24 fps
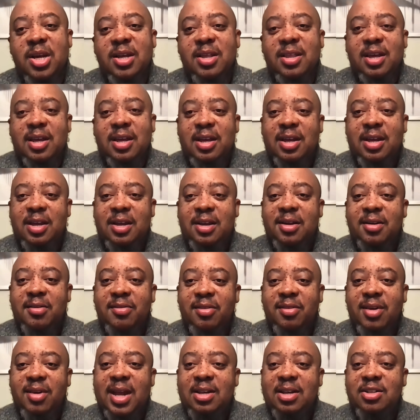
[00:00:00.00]
the
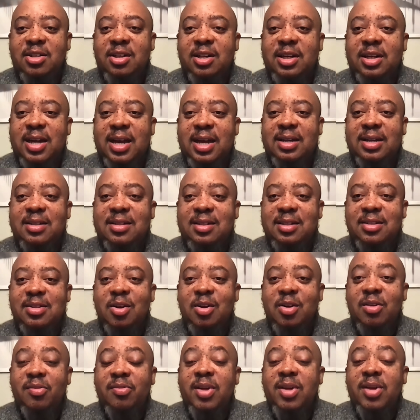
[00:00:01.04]
financial analysis
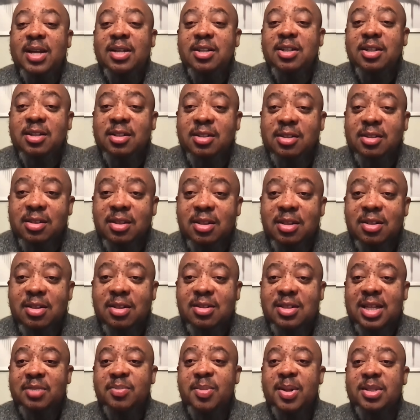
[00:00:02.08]
or the financial
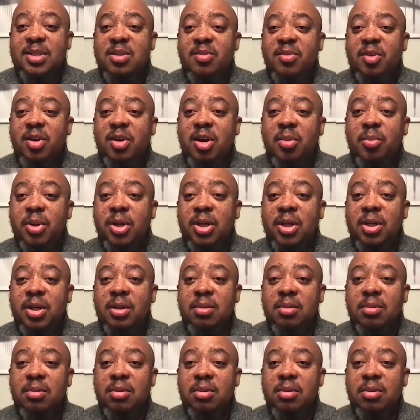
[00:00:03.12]
statements of a company.